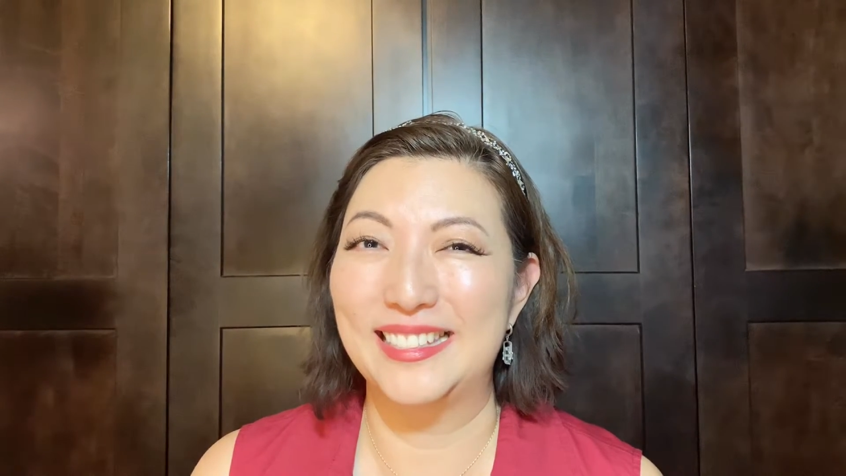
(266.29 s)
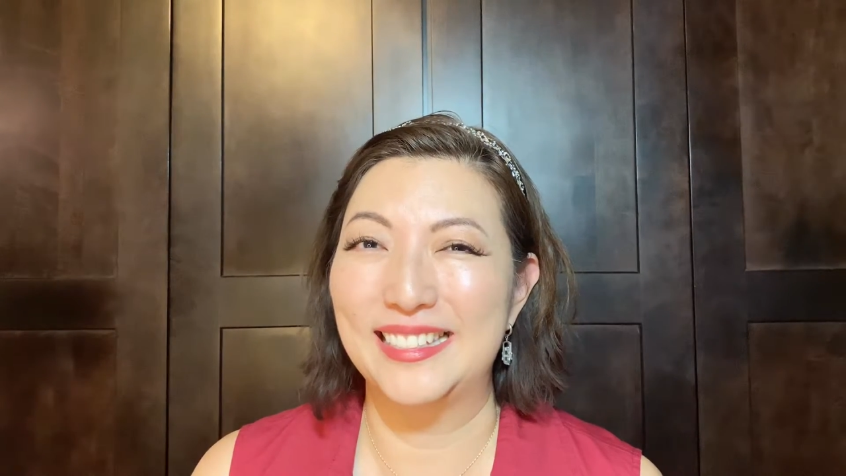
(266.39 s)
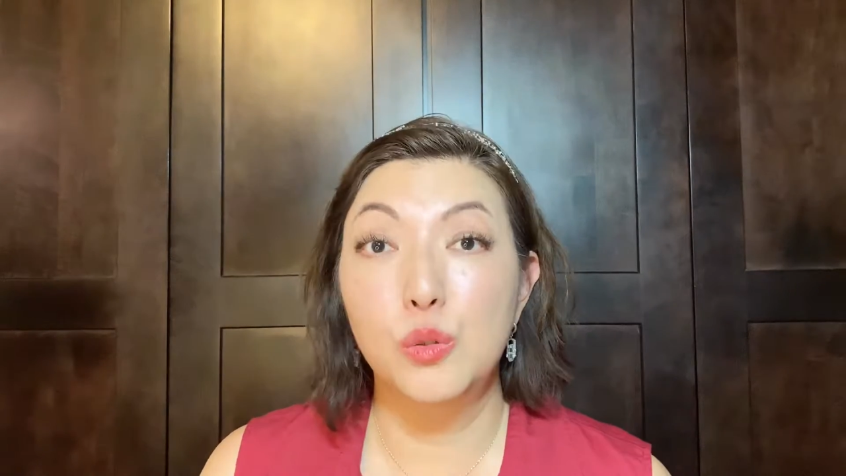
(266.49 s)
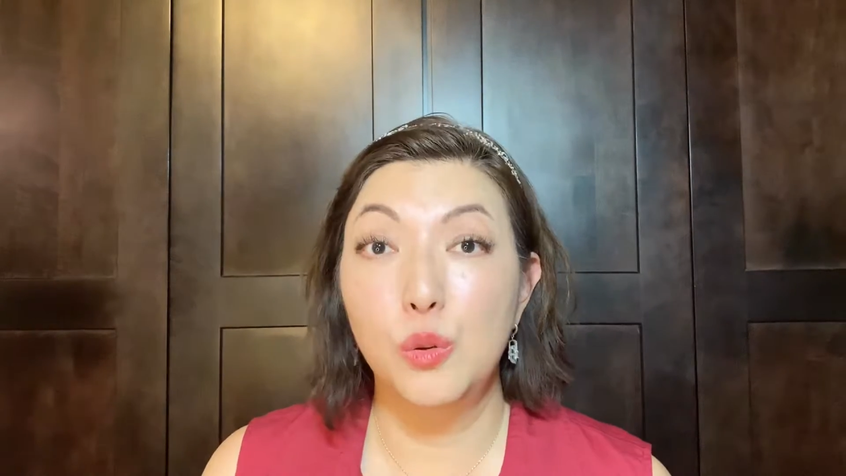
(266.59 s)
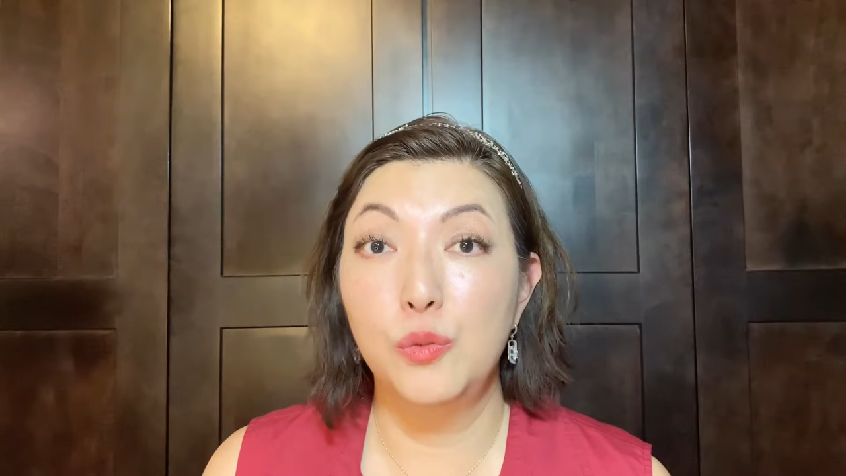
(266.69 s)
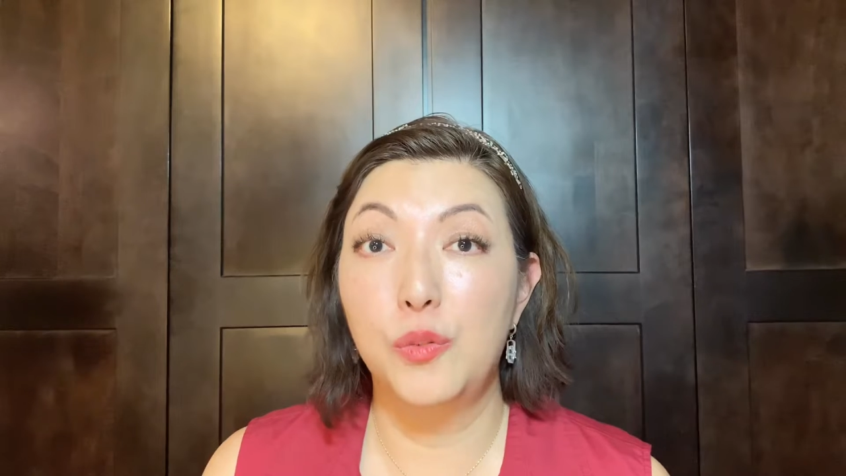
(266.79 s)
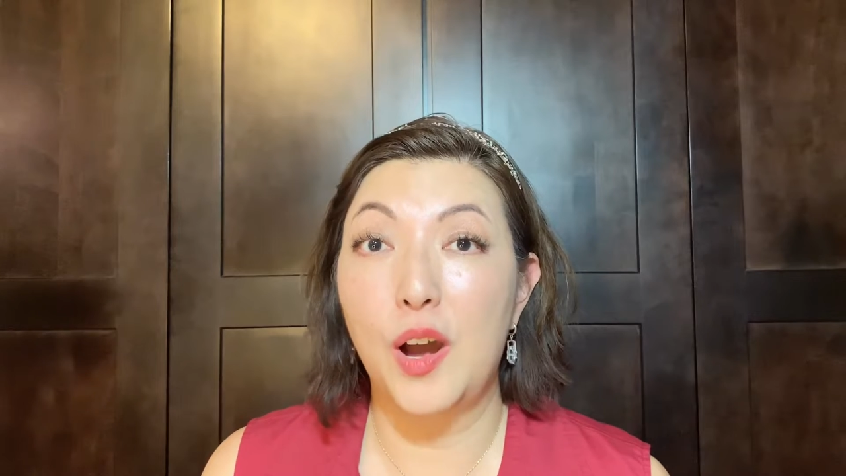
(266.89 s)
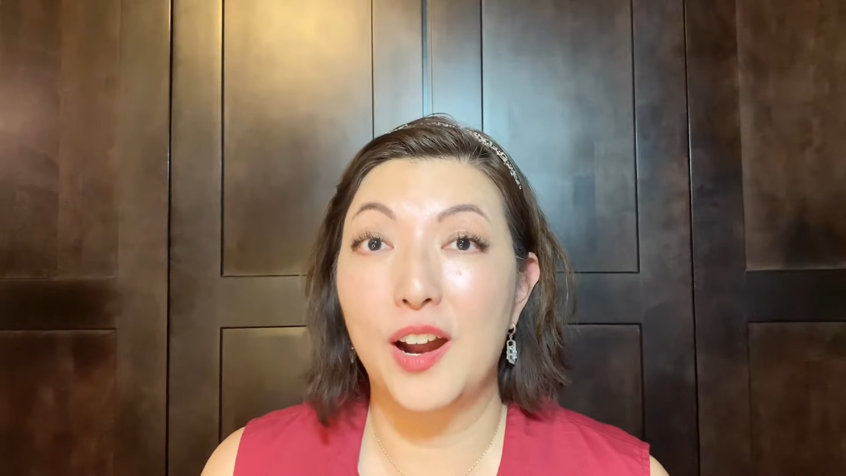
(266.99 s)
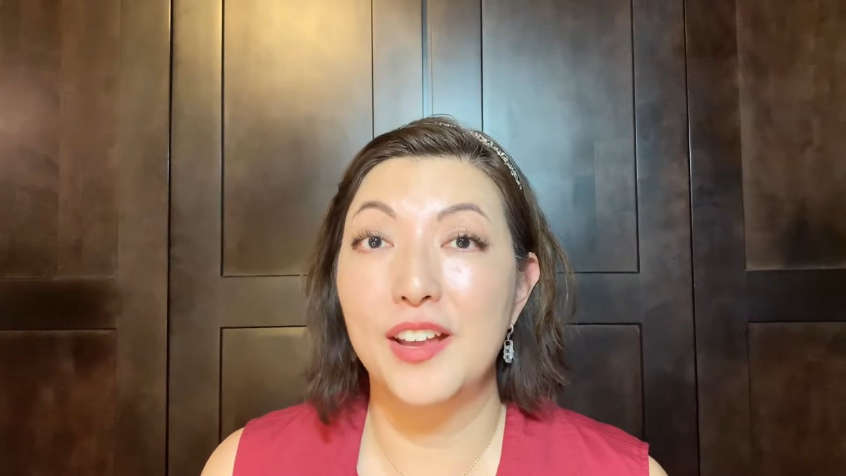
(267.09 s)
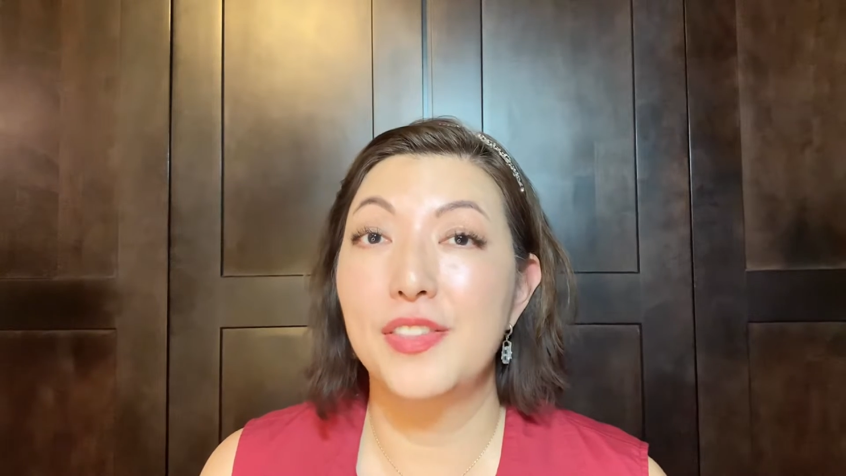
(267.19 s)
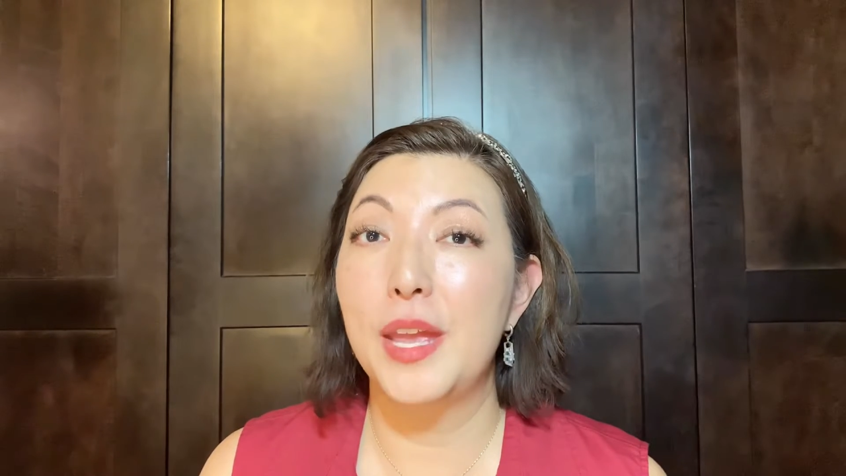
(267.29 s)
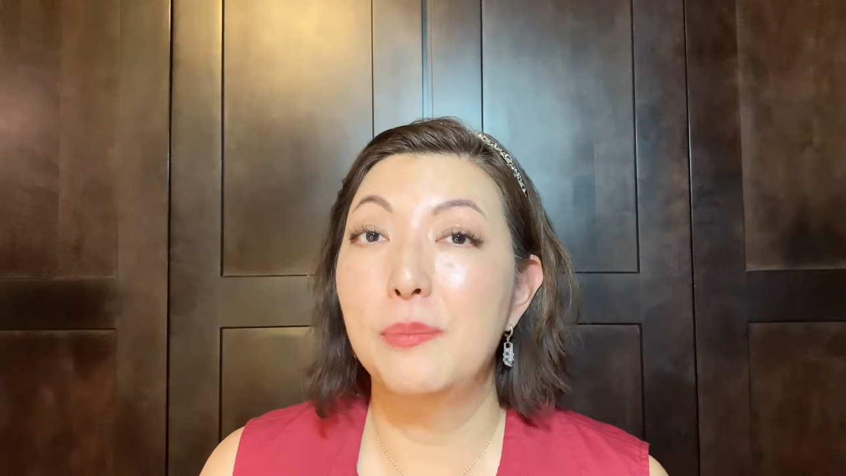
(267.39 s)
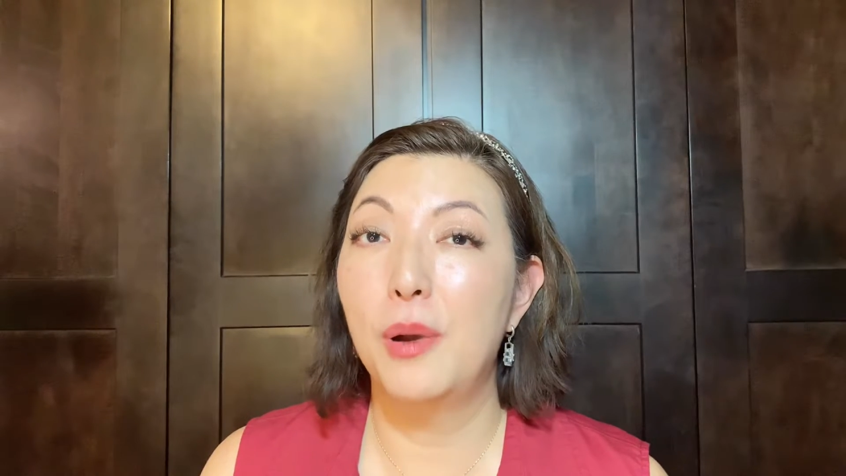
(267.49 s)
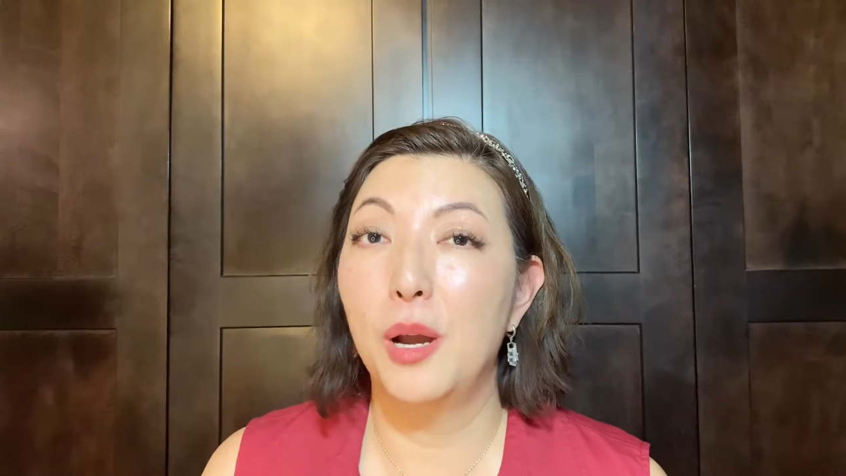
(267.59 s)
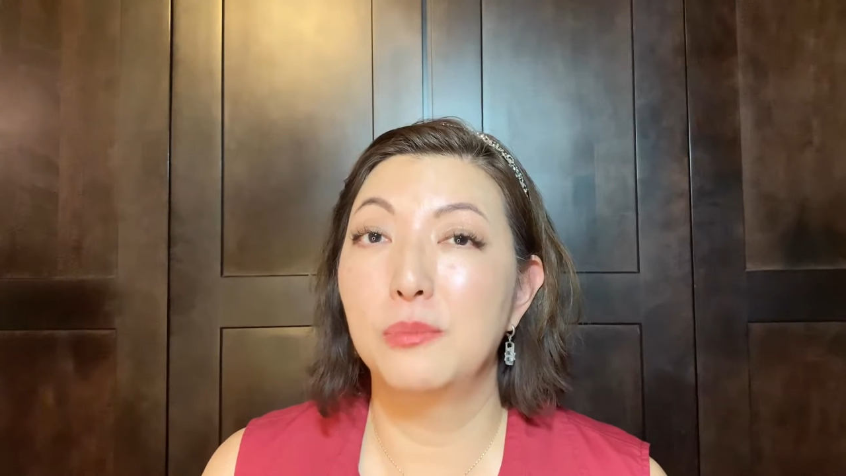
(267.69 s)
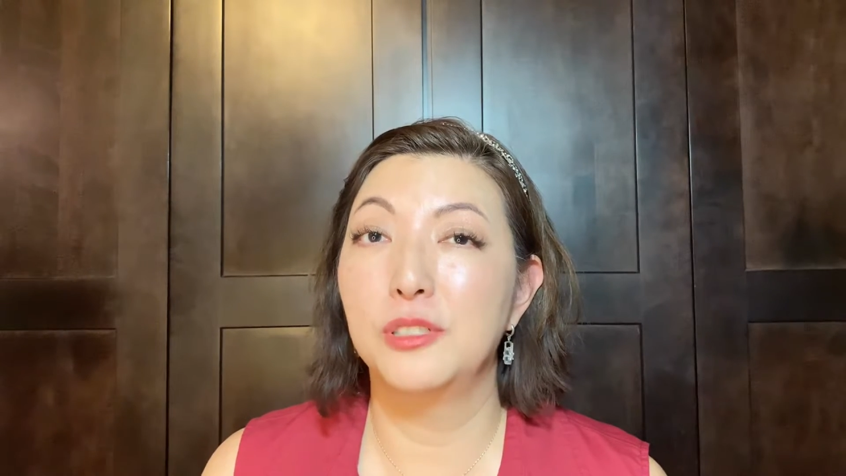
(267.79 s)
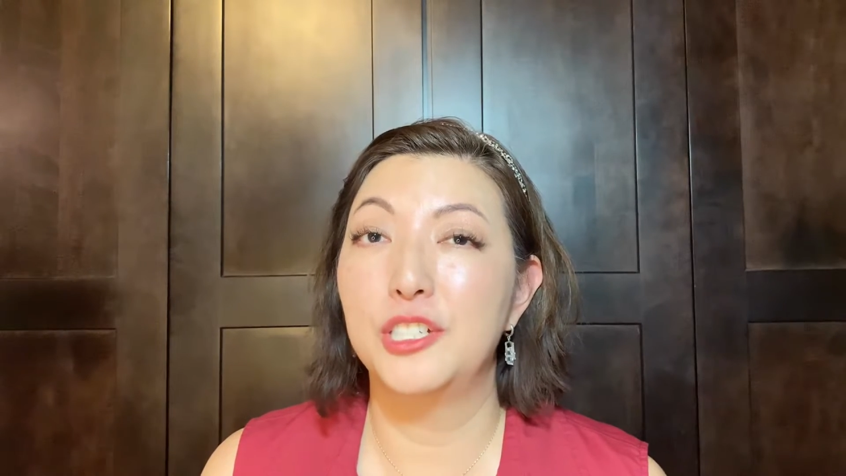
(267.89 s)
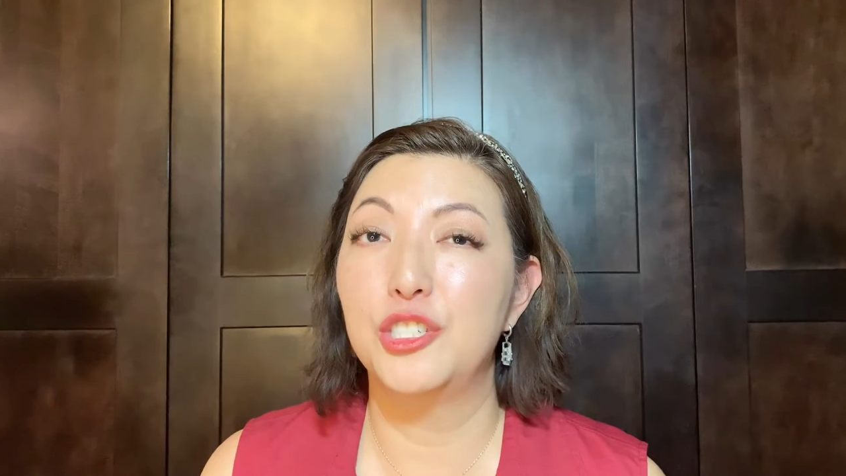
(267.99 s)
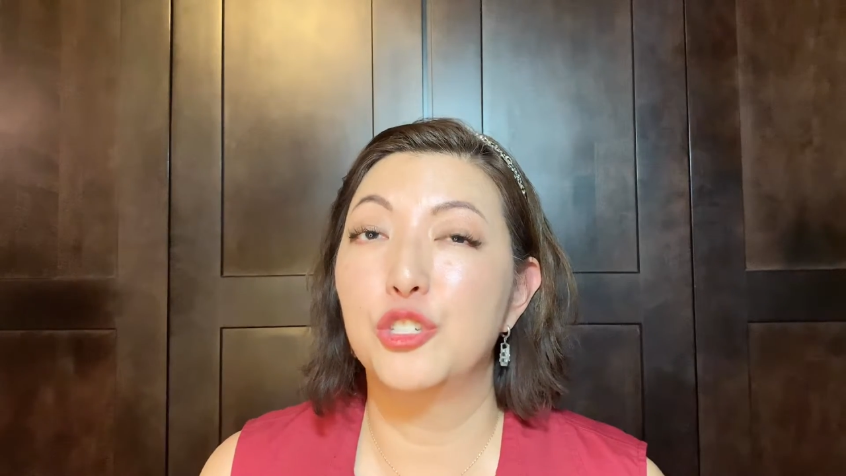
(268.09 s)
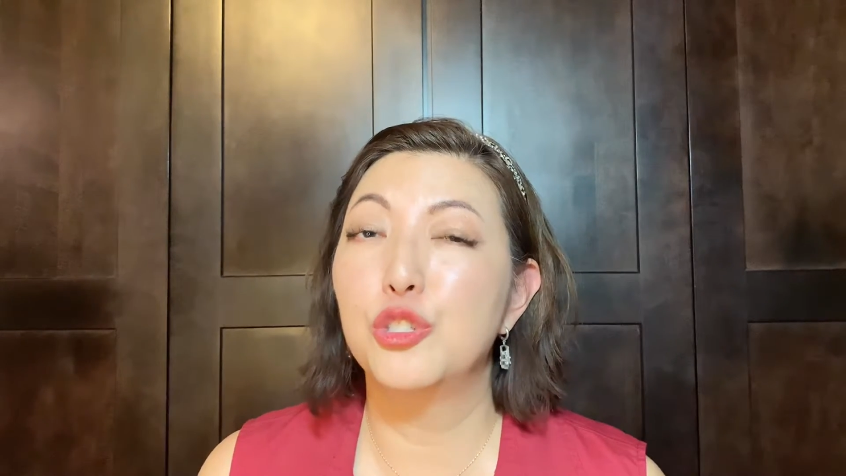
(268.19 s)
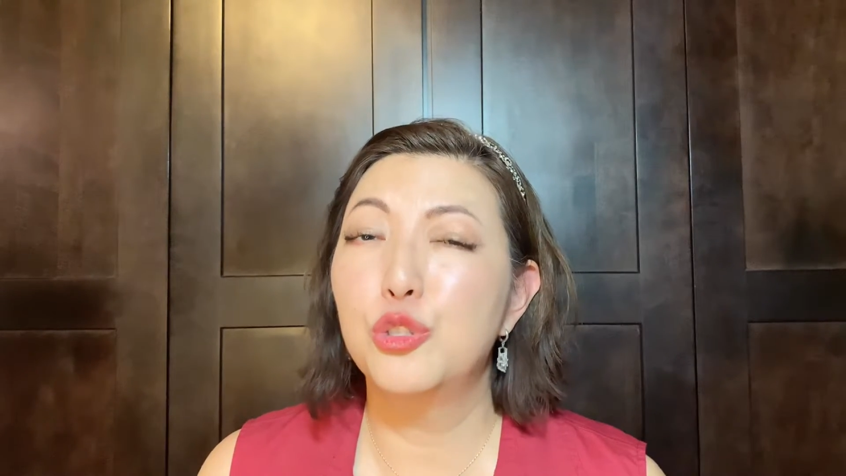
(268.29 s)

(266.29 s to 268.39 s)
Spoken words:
So far, they published